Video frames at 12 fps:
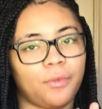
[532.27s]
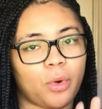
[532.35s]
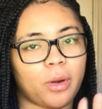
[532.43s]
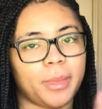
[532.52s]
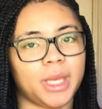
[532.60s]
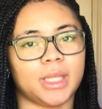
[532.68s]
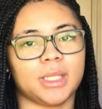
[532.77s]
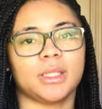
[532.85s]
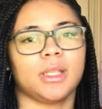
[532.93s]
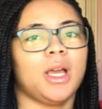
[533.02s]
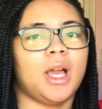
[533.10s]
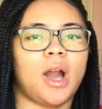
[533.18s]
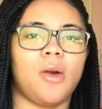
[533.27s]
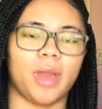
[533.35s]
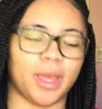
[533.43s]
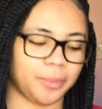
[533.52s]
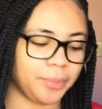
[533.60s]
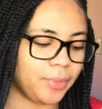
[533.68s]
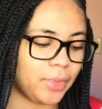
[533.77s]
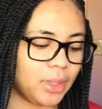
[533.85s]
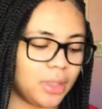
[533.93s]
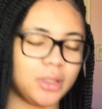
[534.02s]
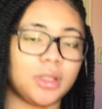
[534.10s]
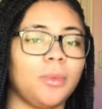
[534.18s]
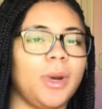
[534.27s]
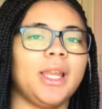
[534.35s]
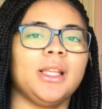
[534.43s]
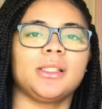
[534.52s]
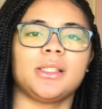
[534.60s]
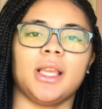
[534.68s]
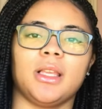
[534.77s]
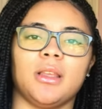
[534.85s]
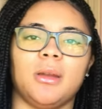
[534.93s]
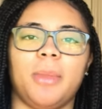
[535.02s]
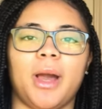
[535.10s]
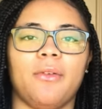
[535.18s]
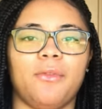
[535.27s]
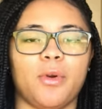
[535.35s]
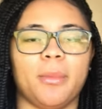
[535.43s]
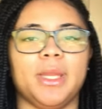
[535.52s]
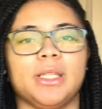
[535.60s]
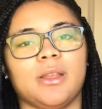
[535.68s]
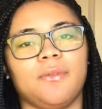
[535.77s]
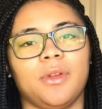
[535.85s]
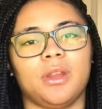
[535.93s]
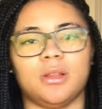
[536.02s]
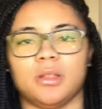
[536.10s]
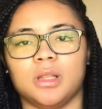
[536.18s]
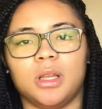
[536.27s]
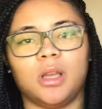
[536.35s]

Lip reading: 4 minutes. Okay, so why this taking about 4 minutes? I'm gonna.